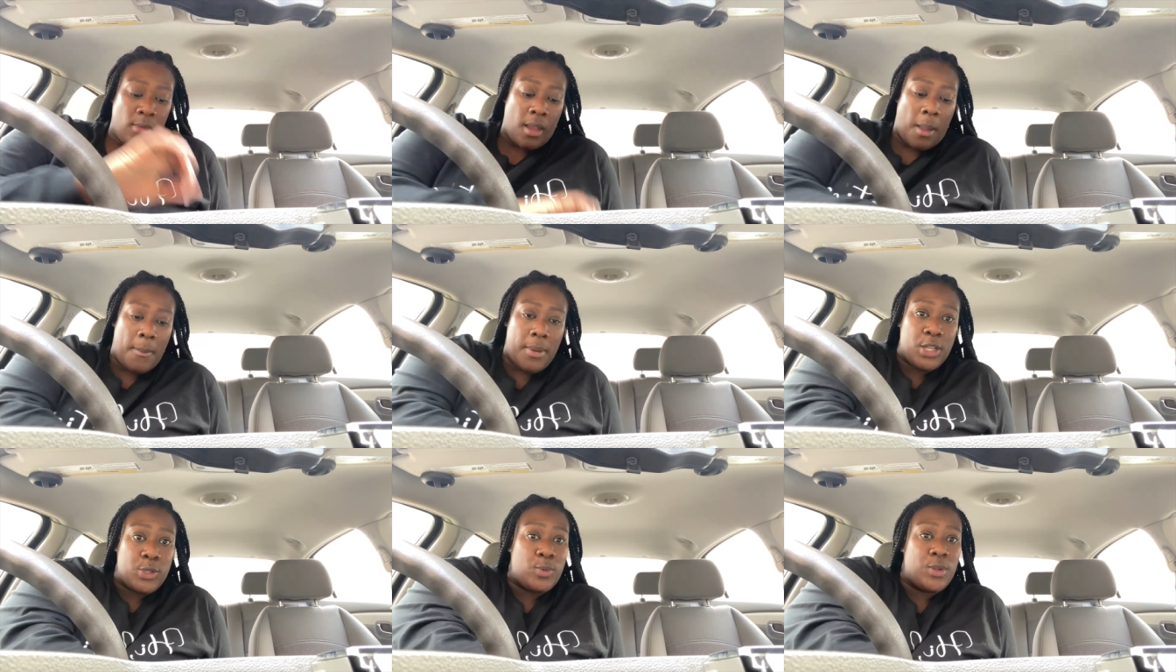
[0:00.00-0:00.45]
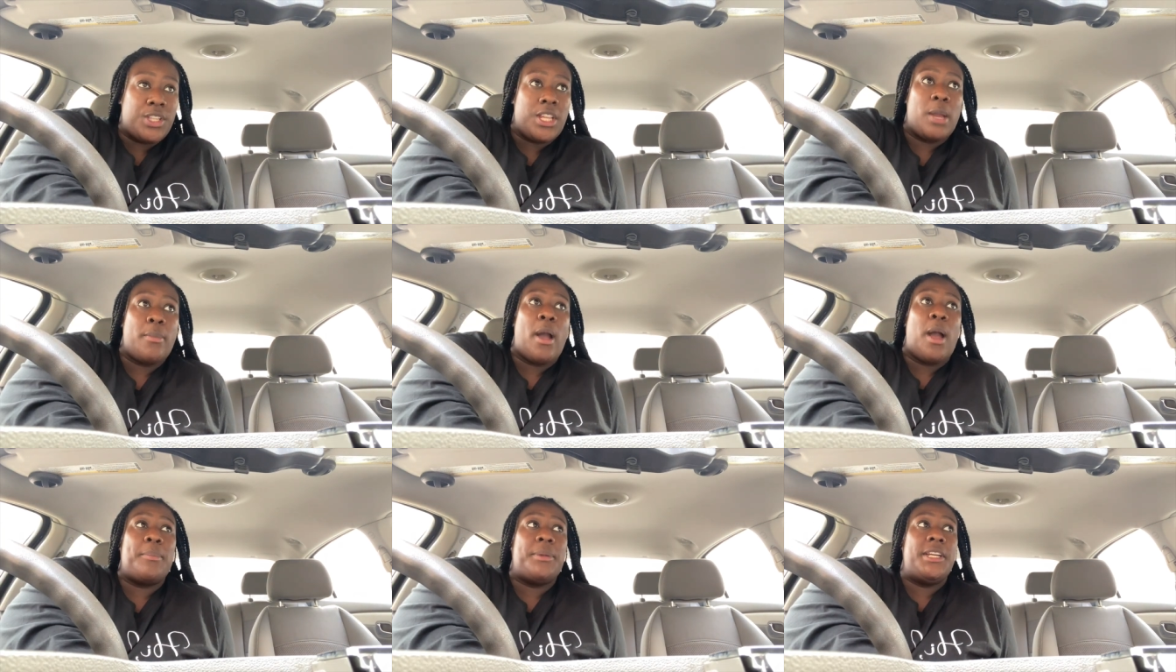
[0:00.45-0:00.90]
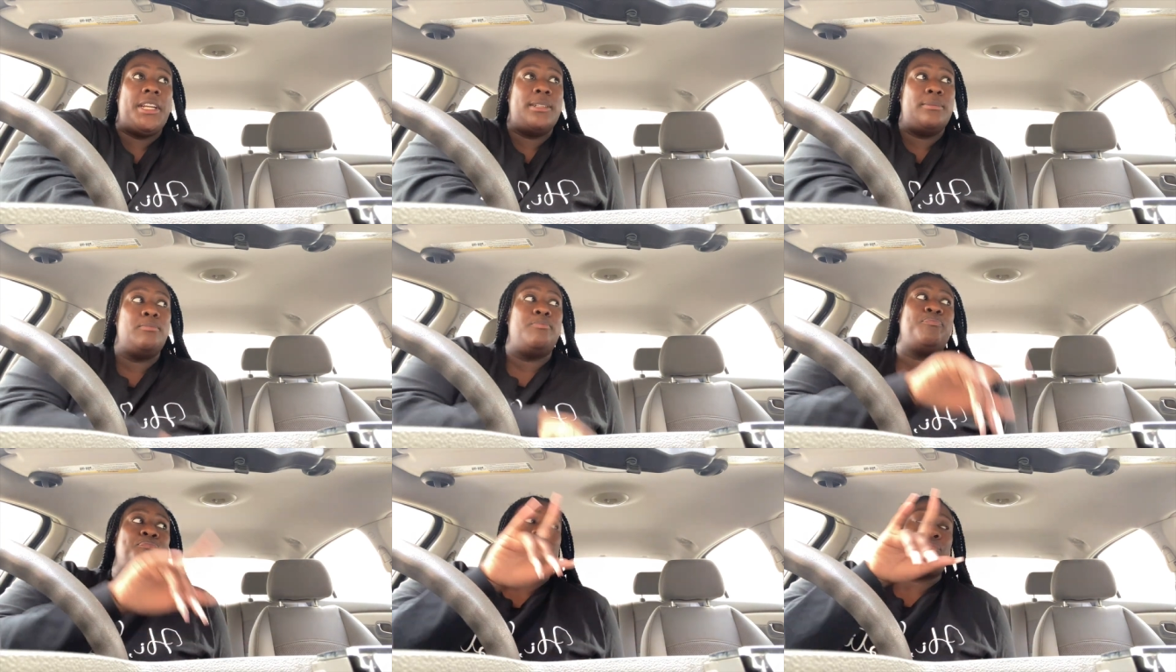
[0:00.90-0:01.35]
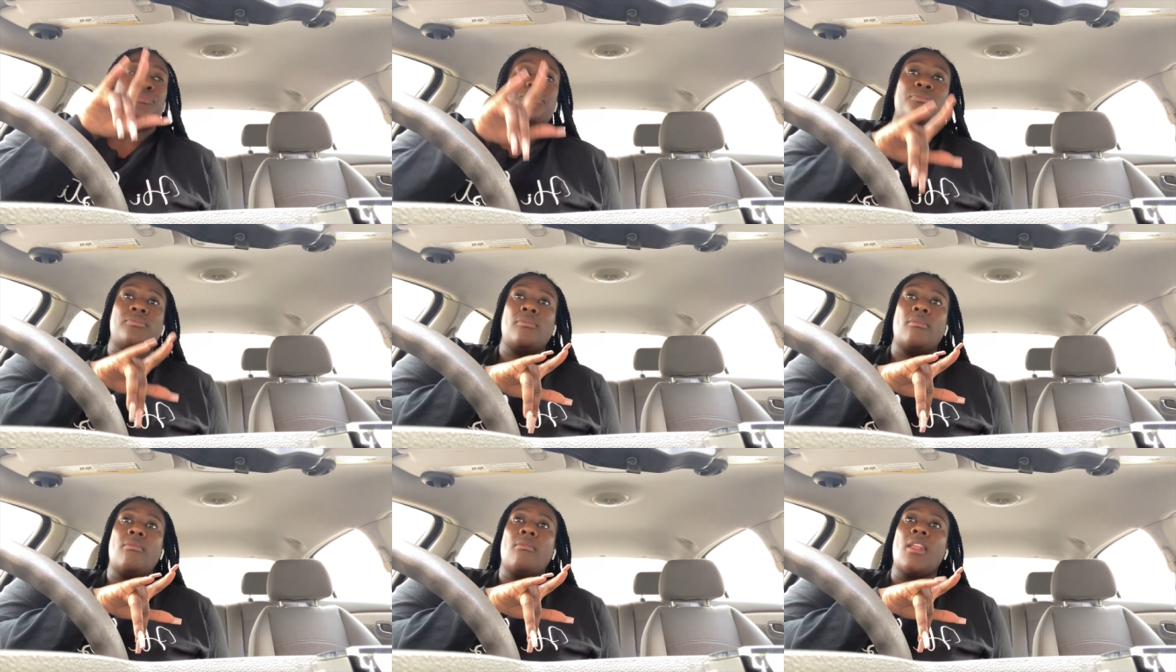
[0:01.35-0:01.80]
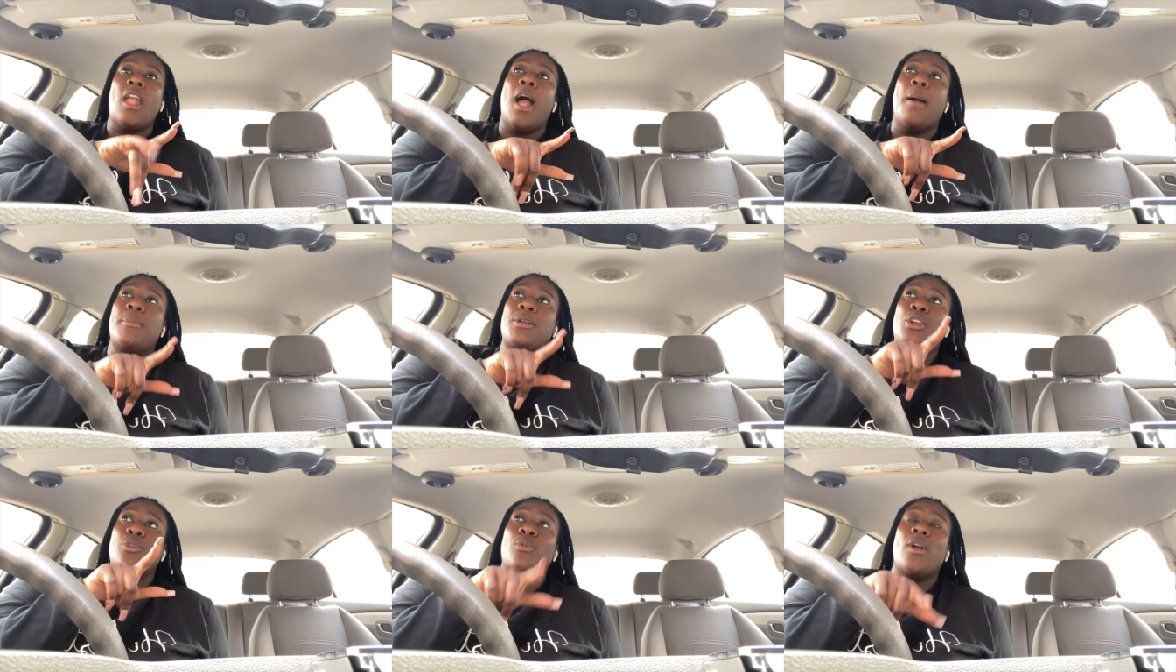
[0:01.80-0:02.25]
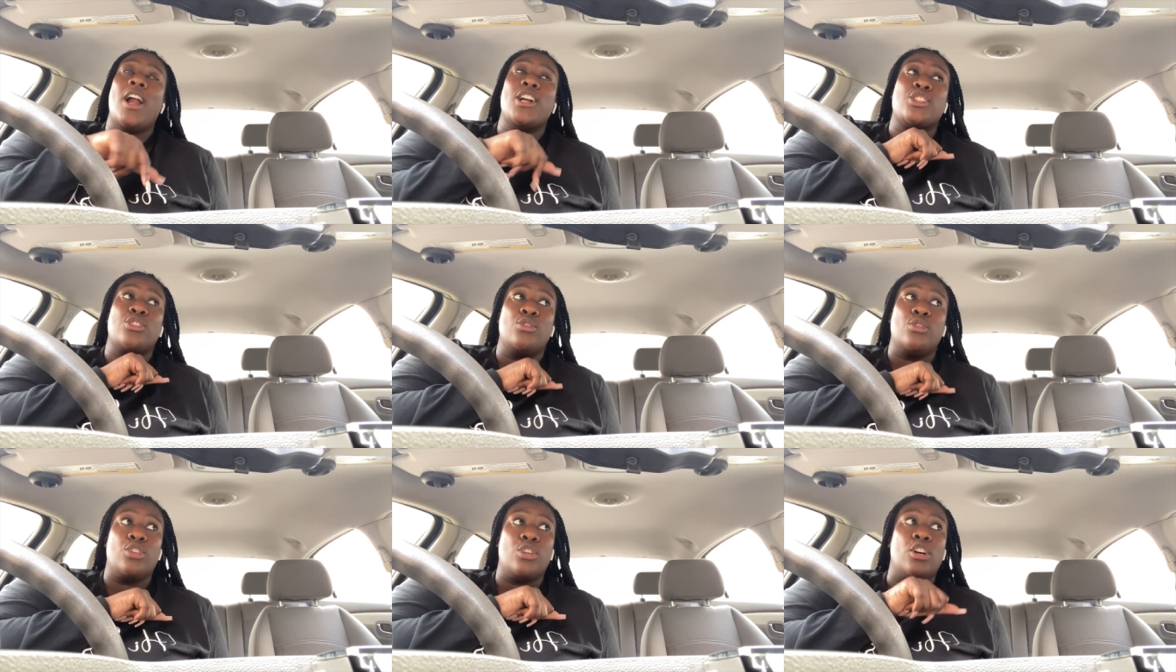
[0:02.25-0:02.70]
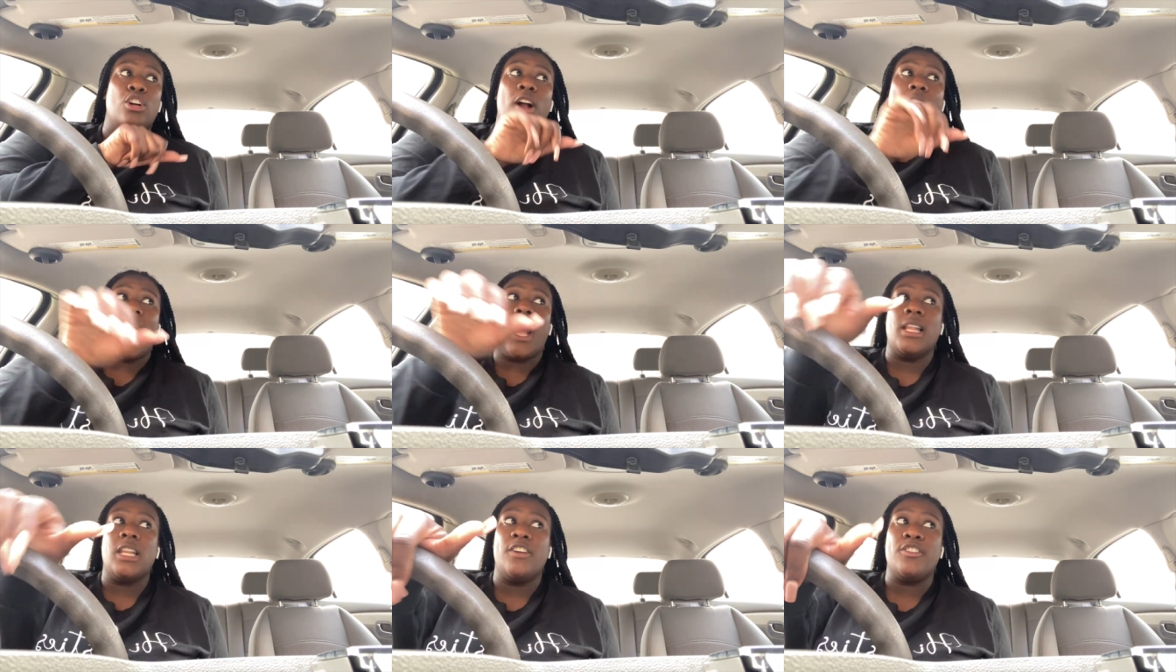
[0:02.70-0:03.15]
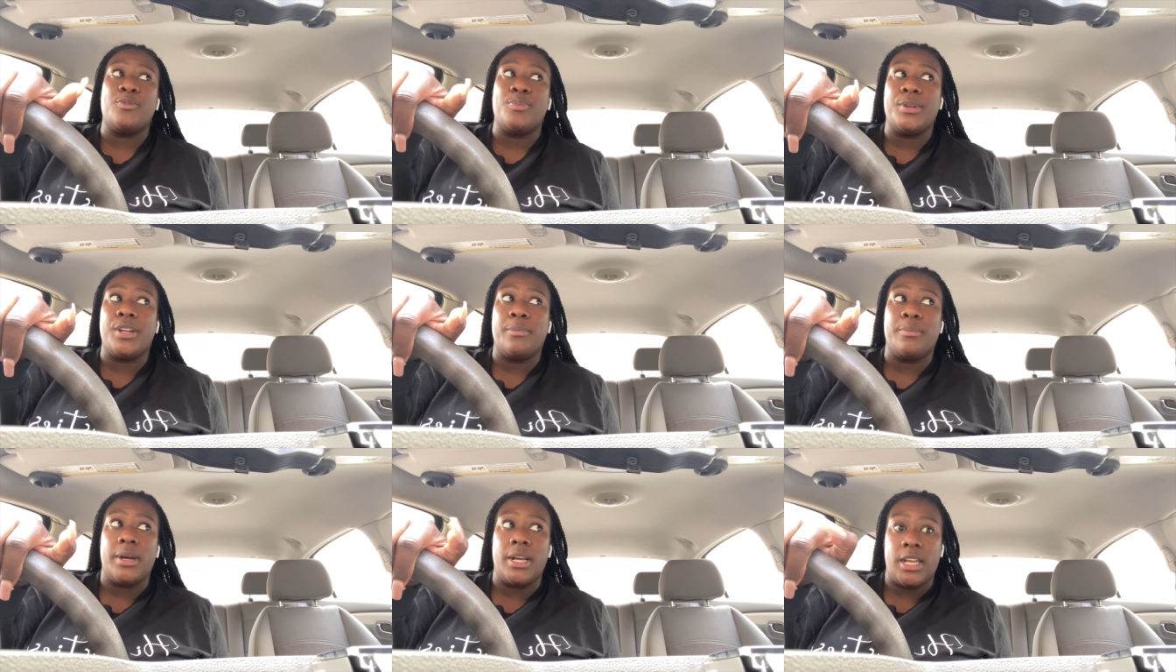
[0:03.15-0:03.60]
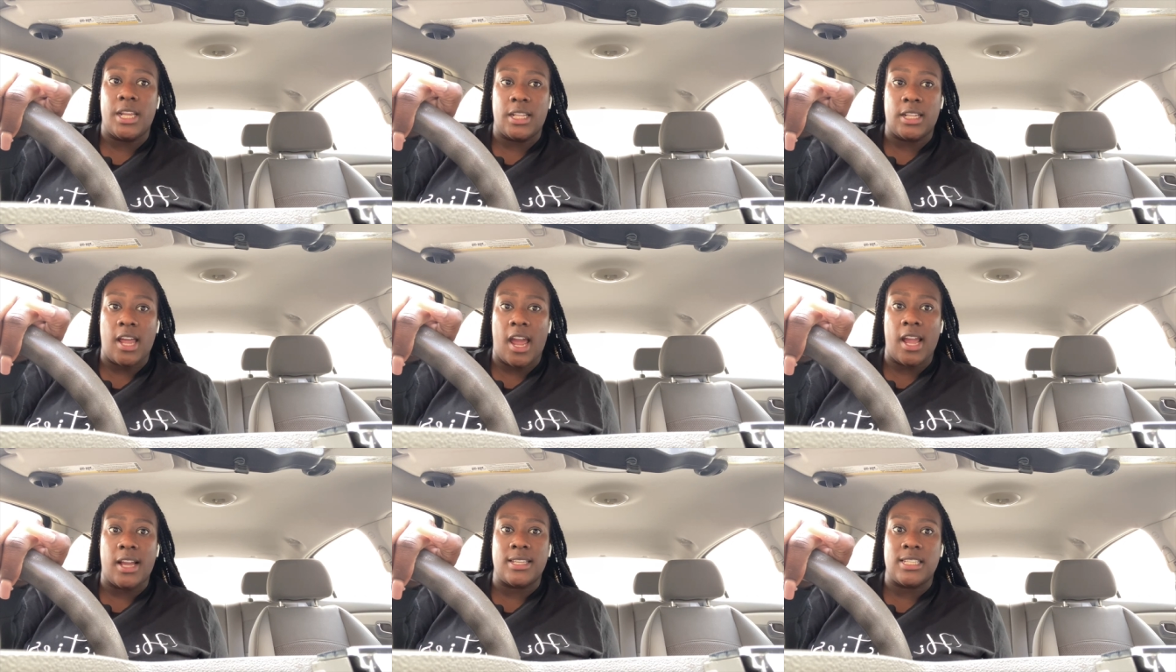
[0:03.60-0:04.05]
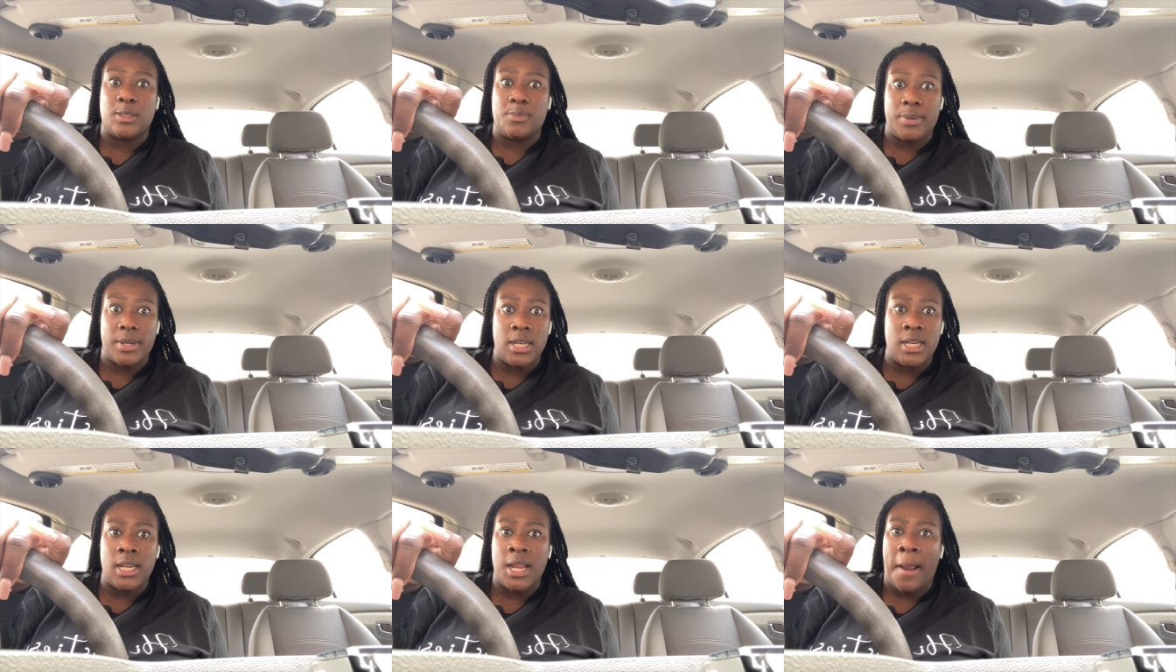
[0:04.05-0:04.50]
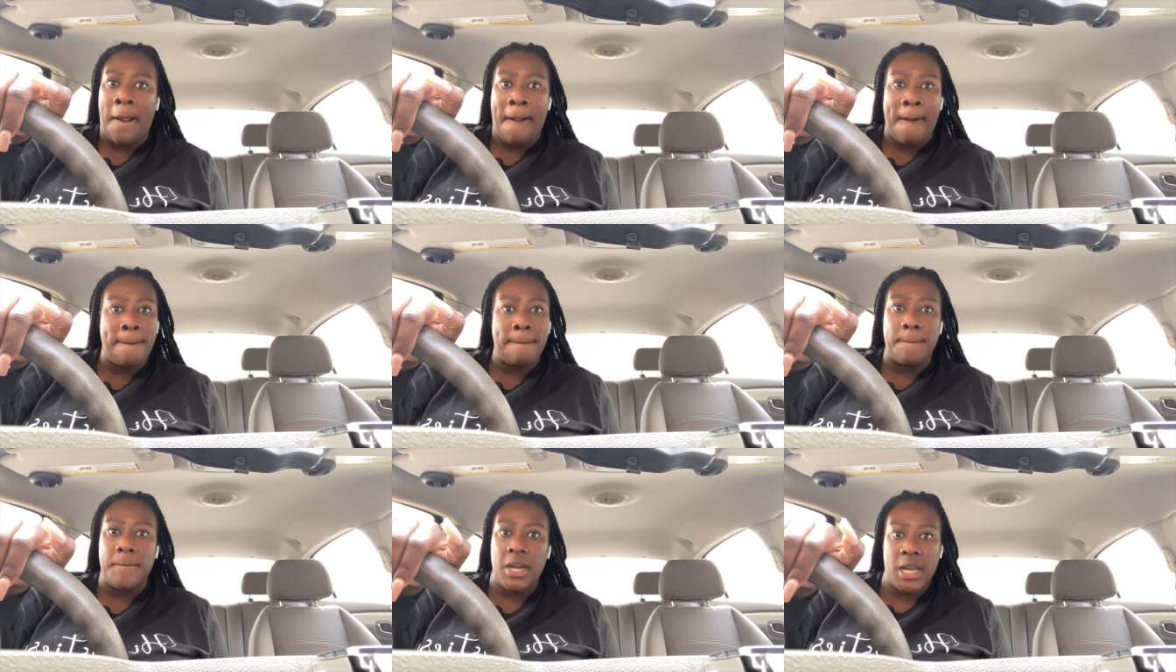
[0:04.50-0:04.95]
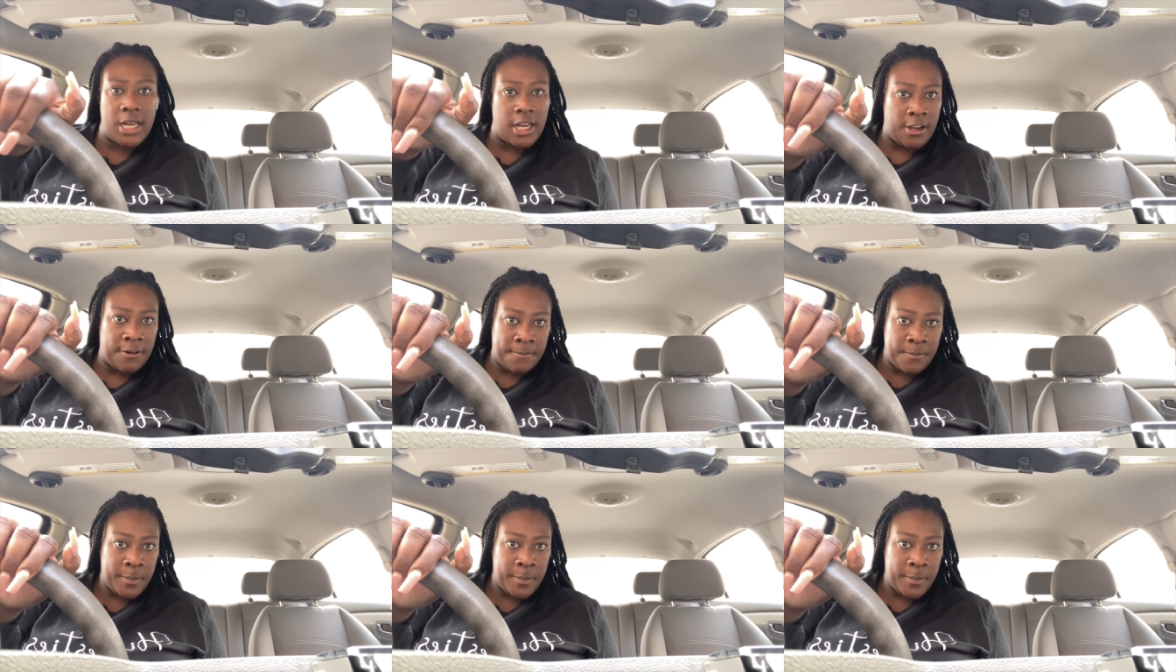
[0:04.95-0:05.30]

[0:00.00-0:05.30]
Because one thing about me, I'm an irrational girl. I love spending money, like spending money